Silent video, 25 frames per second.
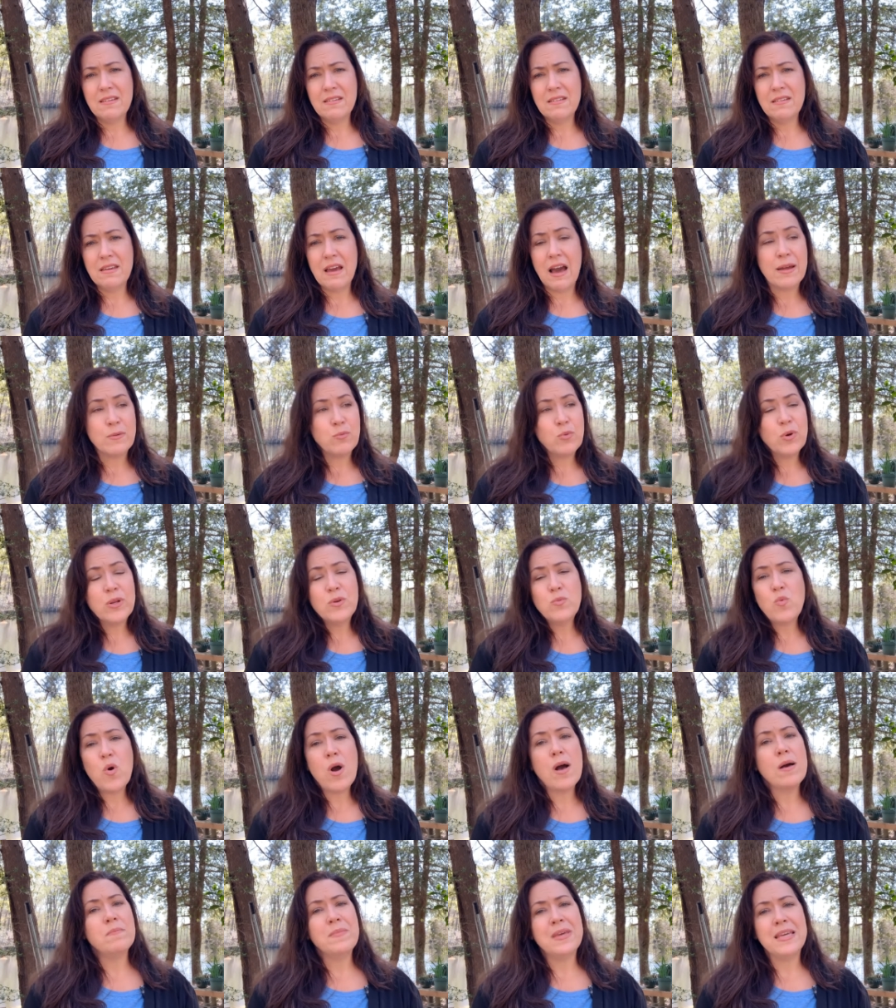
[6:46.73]
God wouldn't
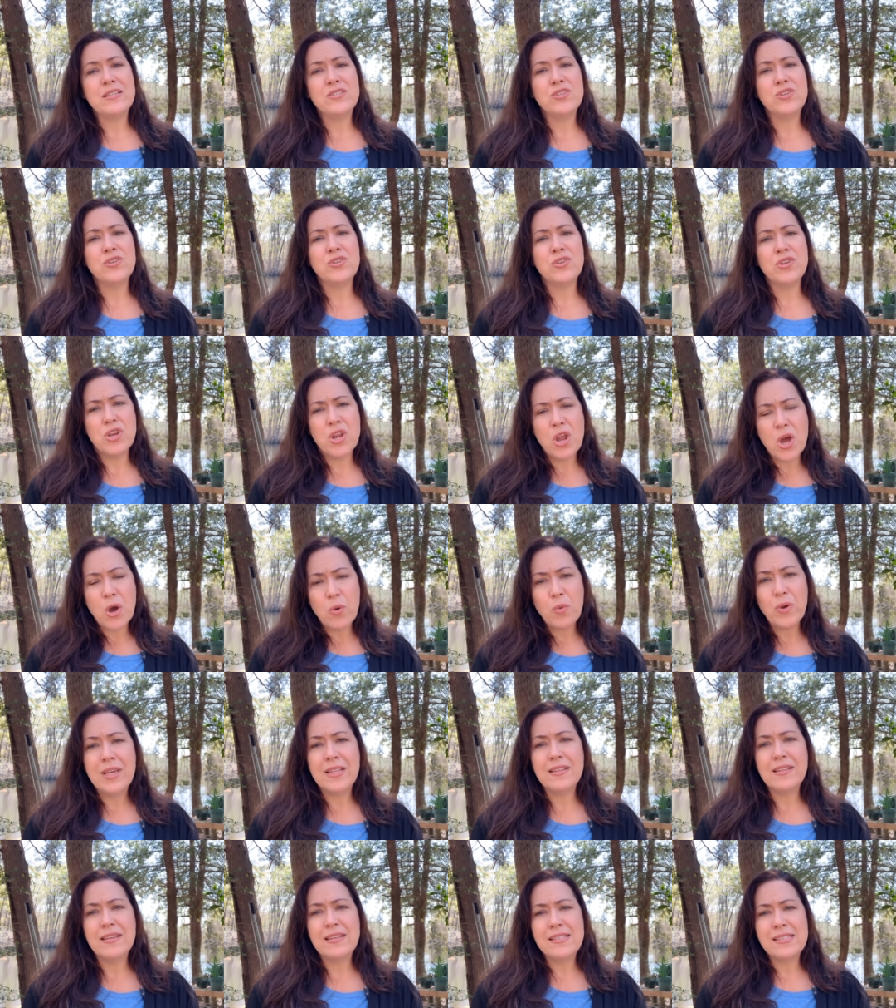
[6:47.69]
want me to
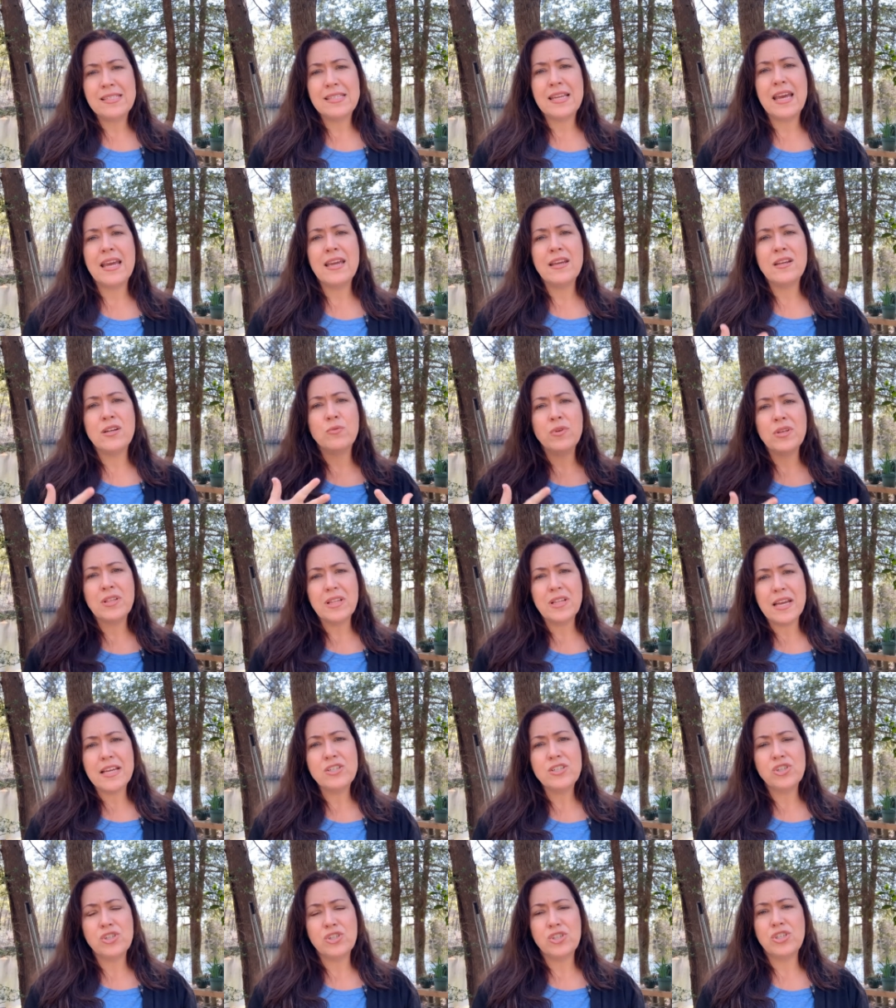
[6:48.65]
knowingly stay in a
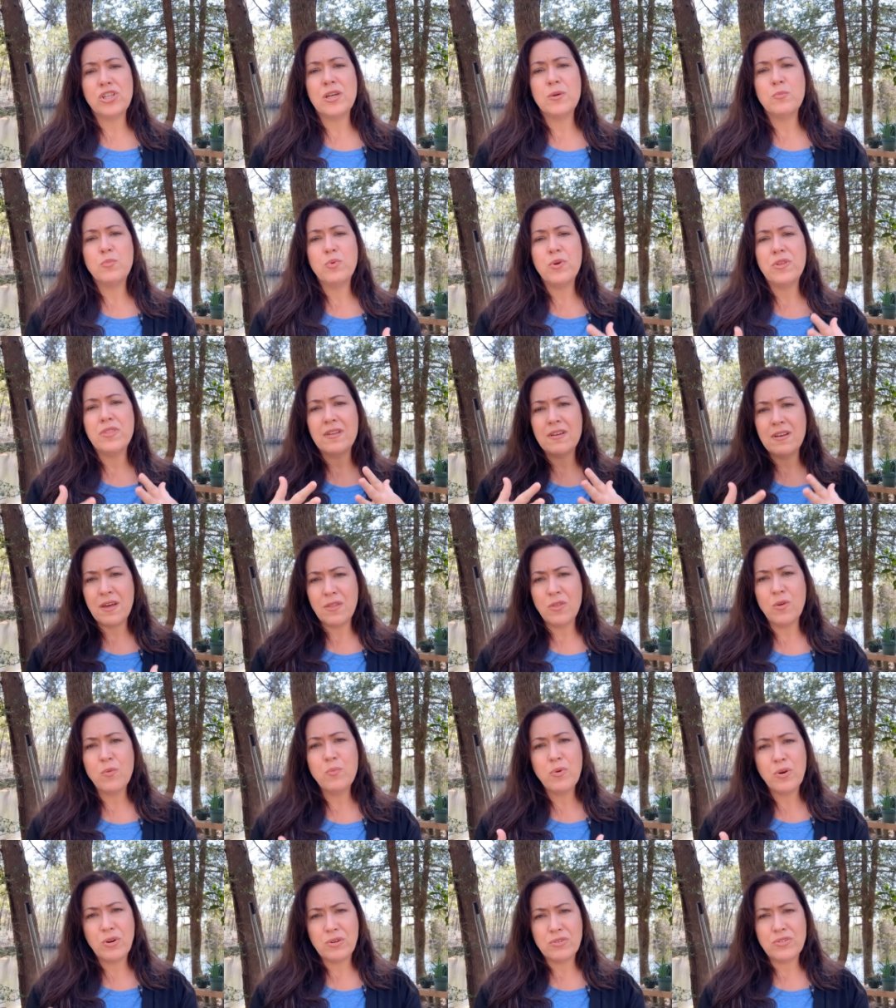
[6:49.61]
relationship with
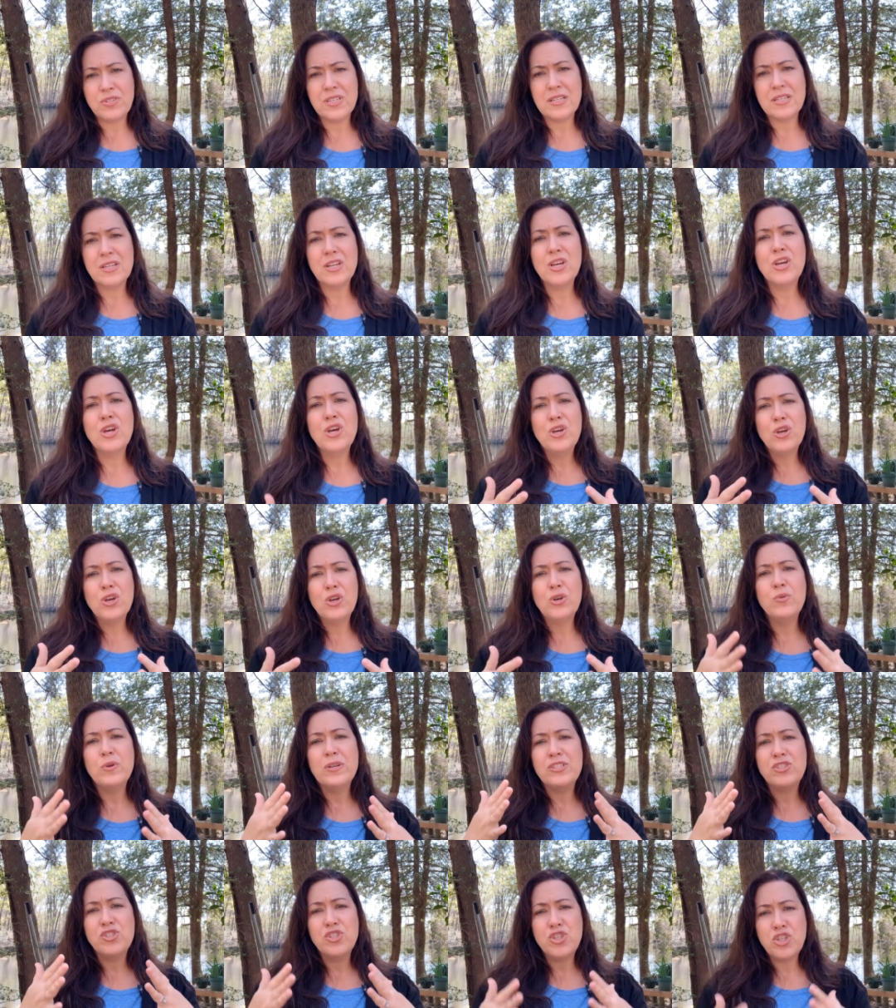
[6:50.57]
another person who
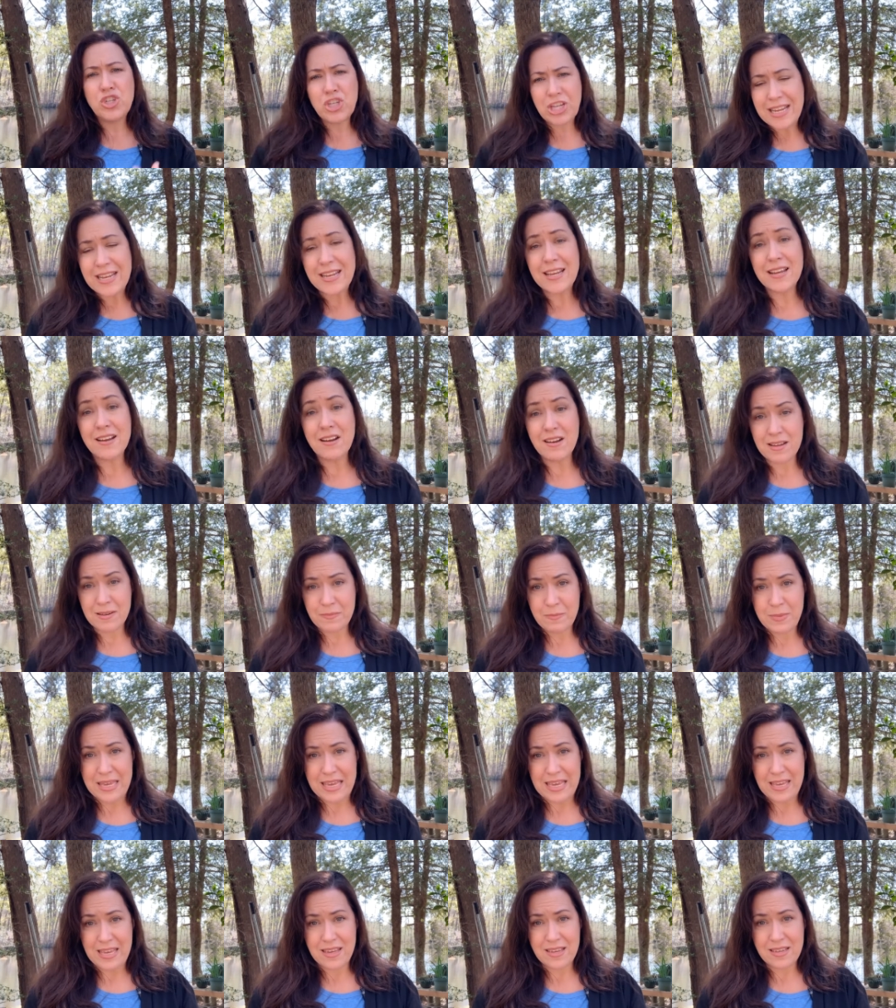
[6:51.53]
is cheating on
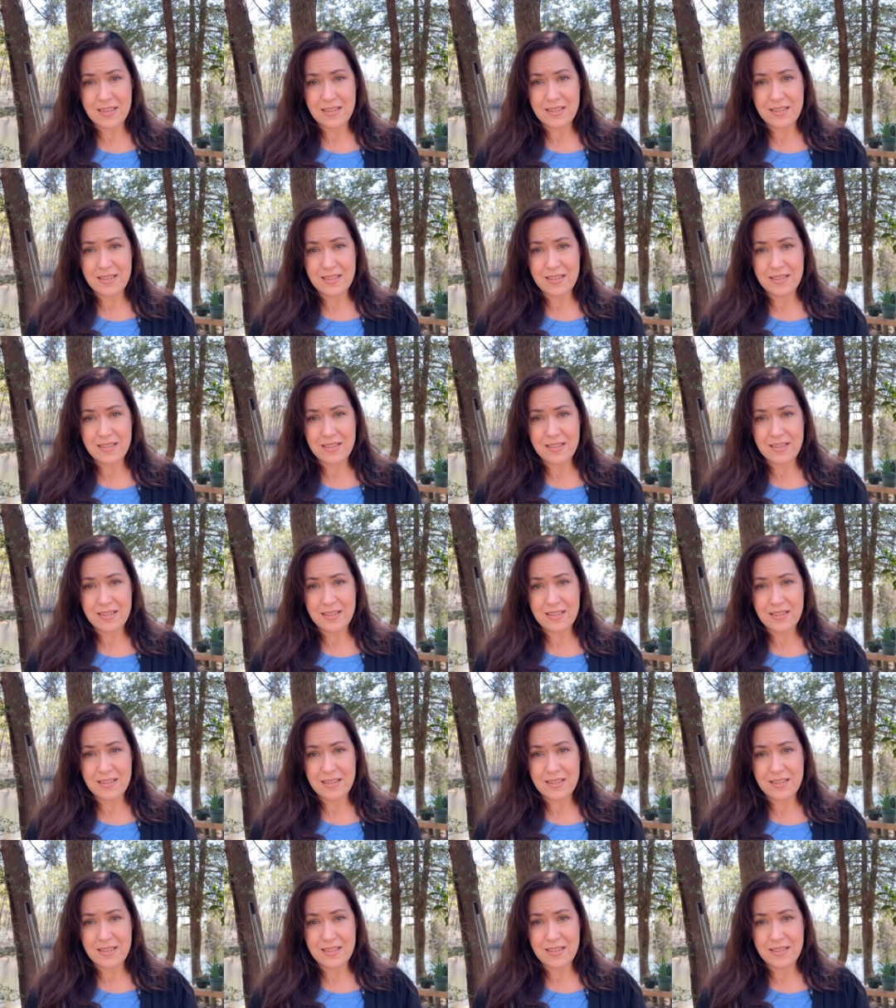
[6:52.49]
me.